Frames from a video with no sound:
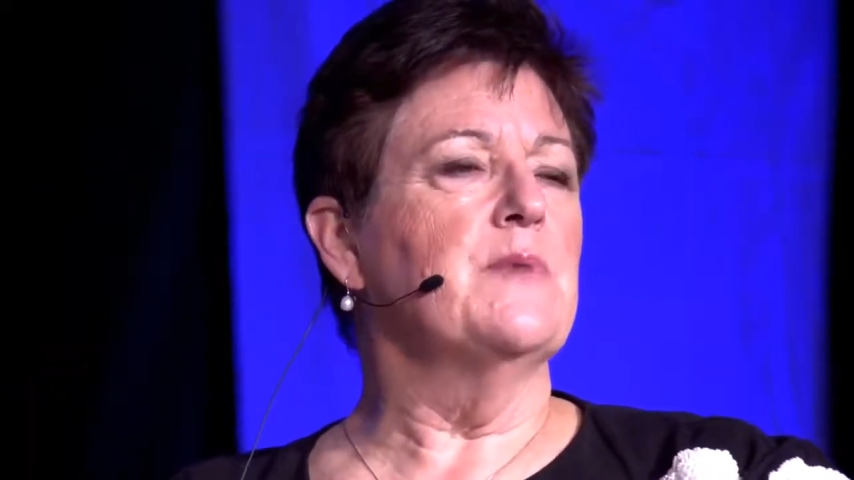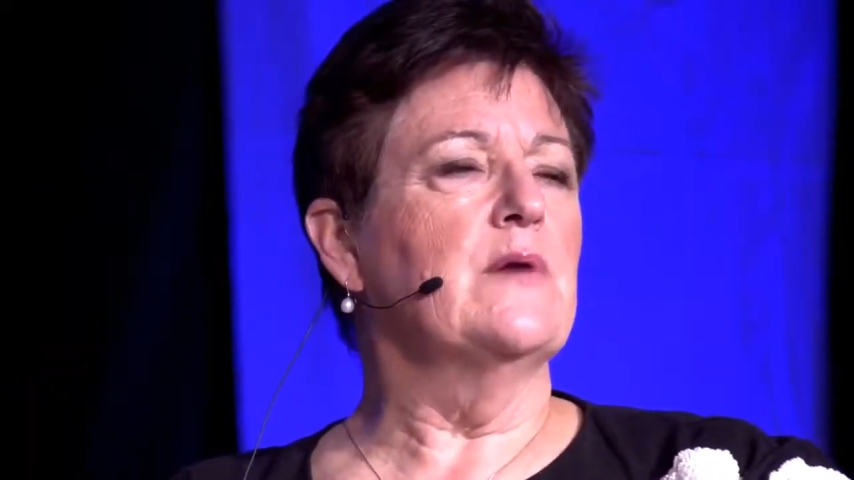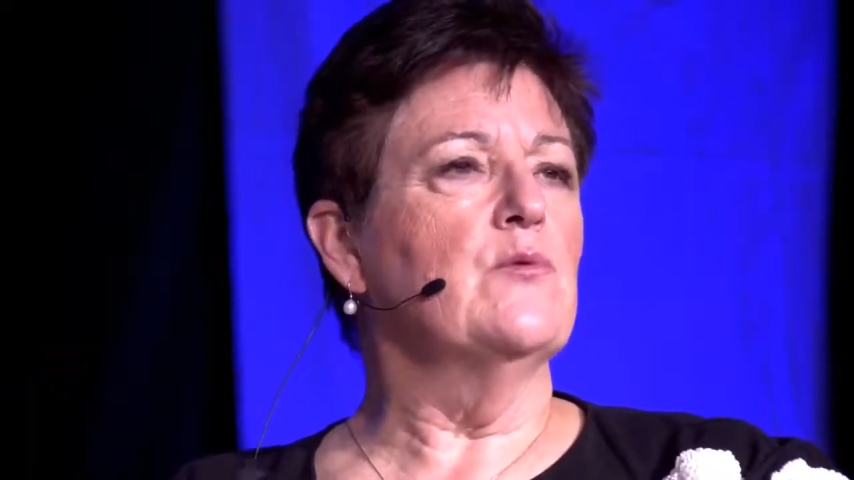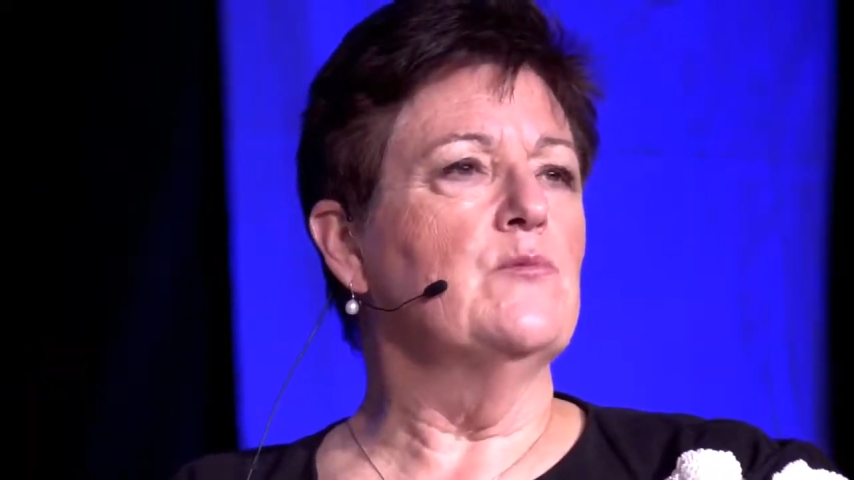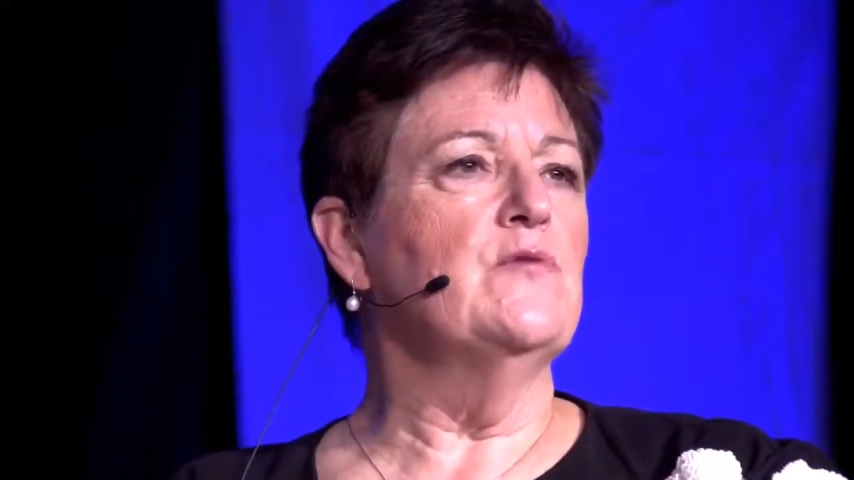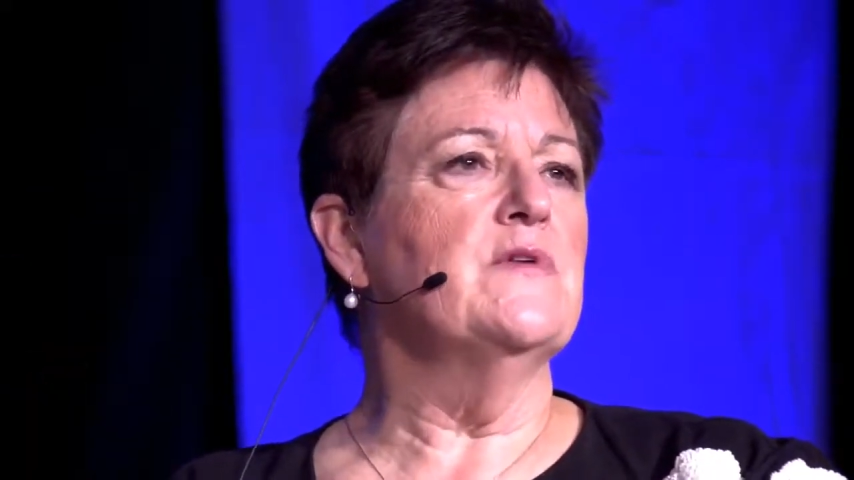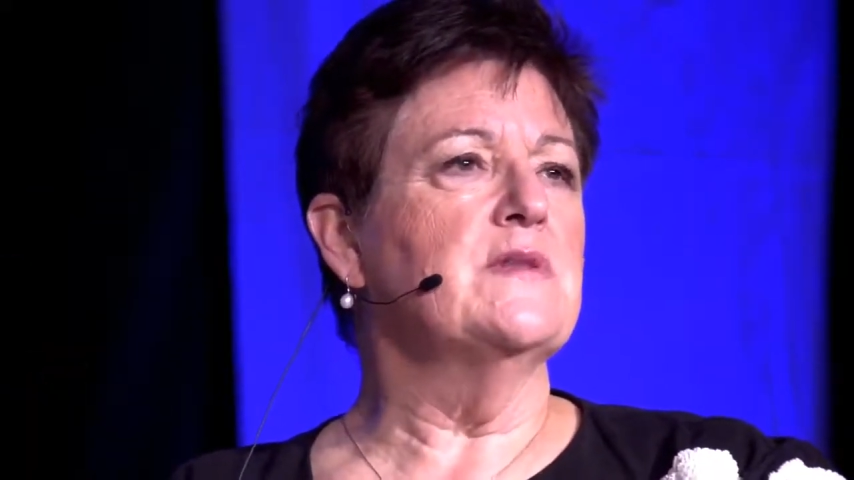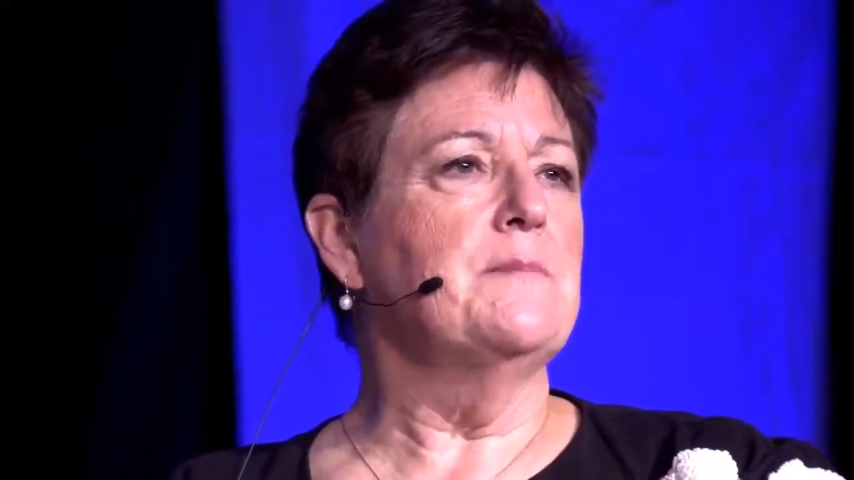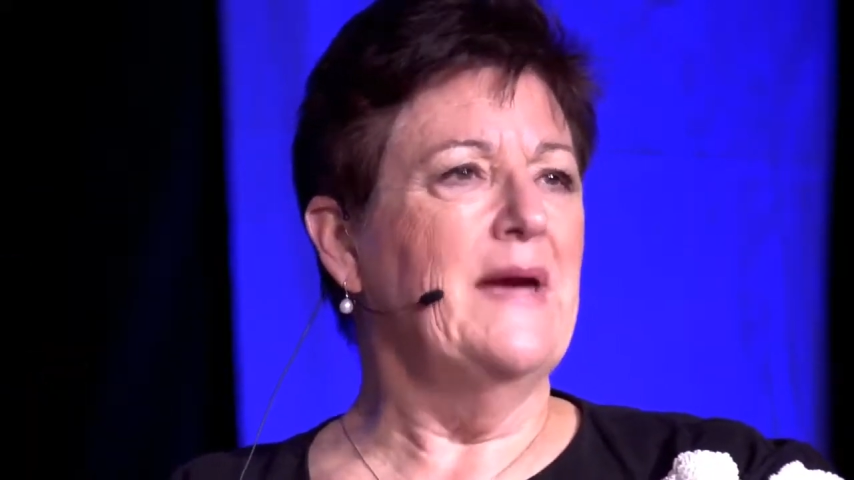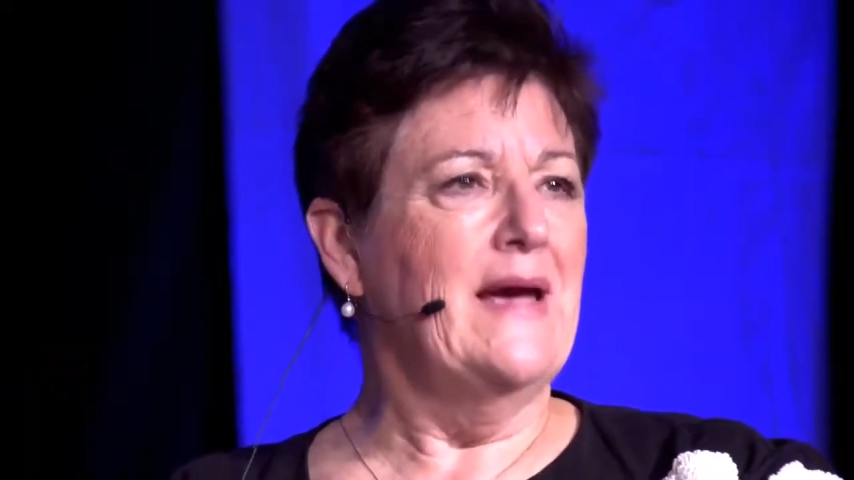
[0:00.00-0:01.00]
by
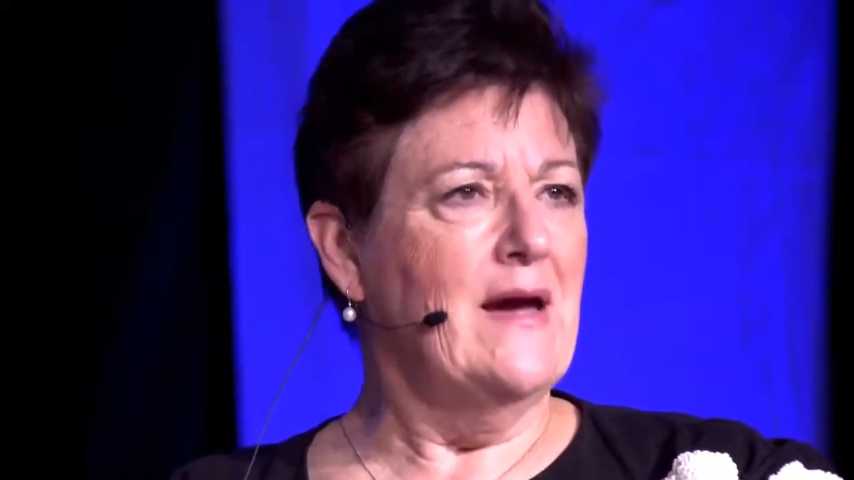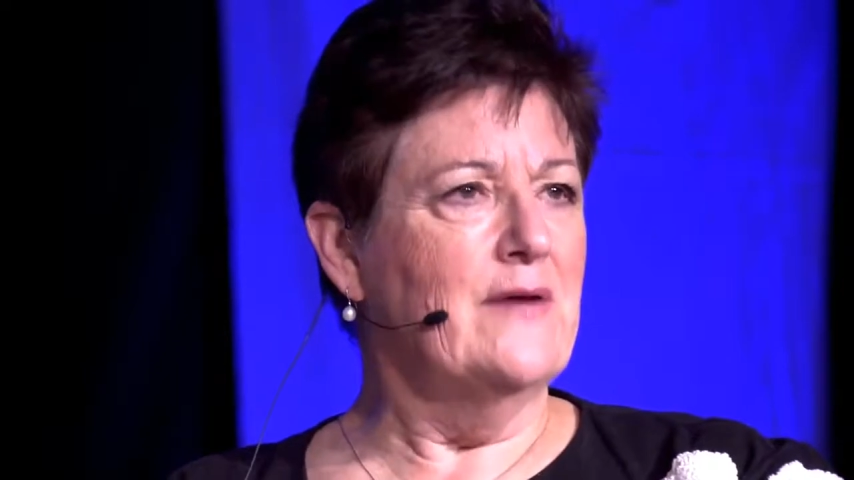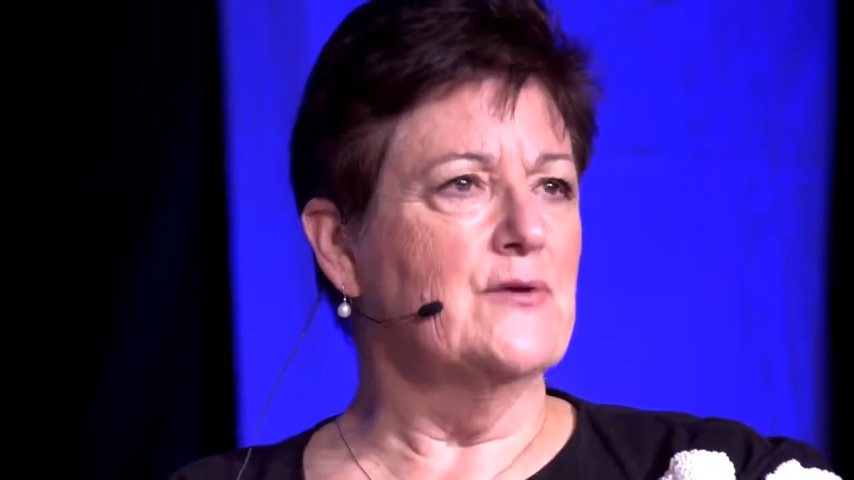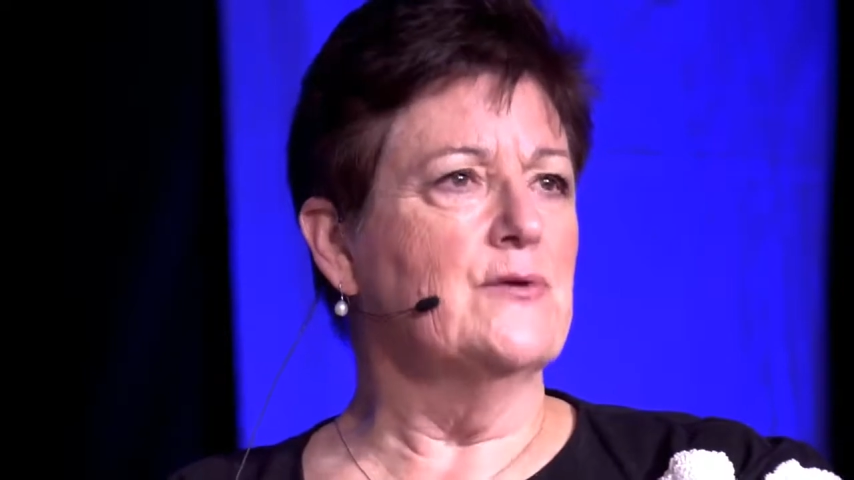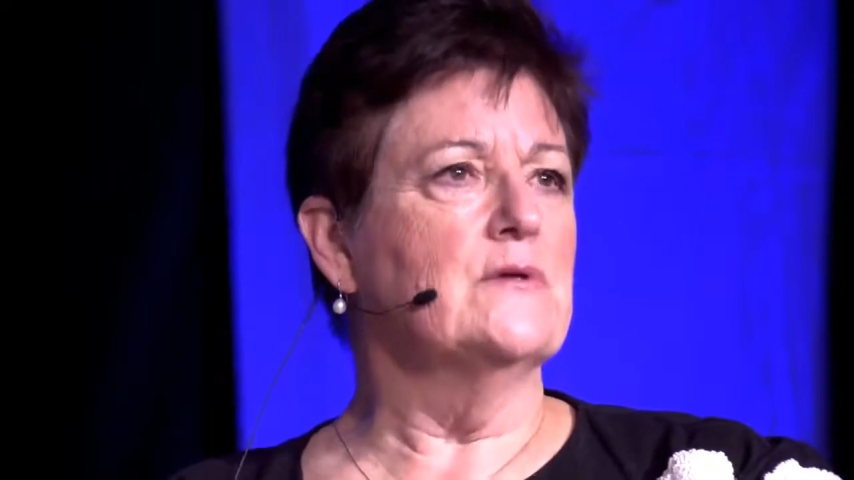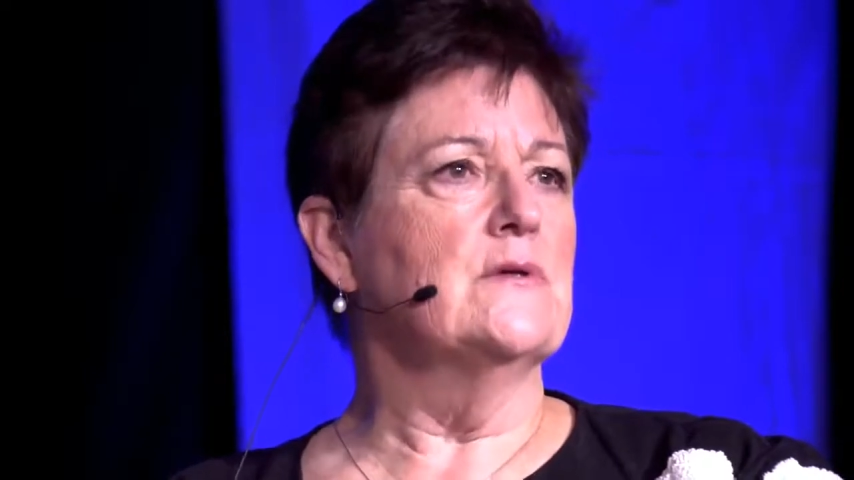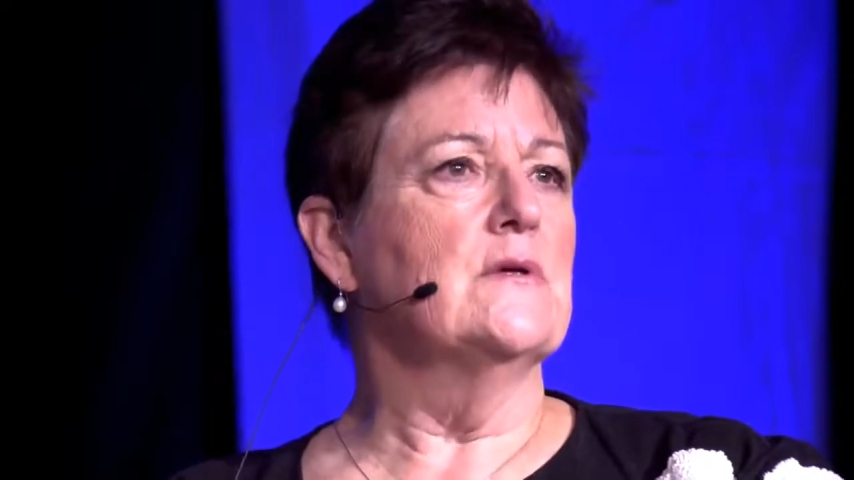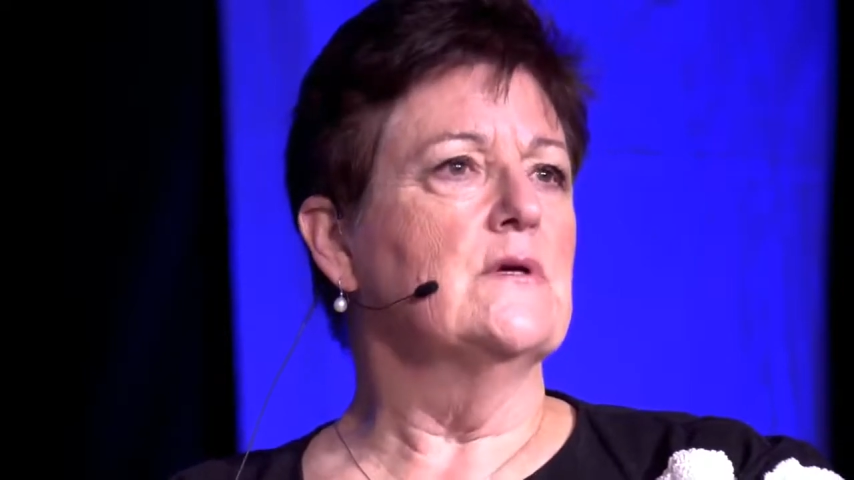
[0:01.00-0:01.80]
removing the pattern,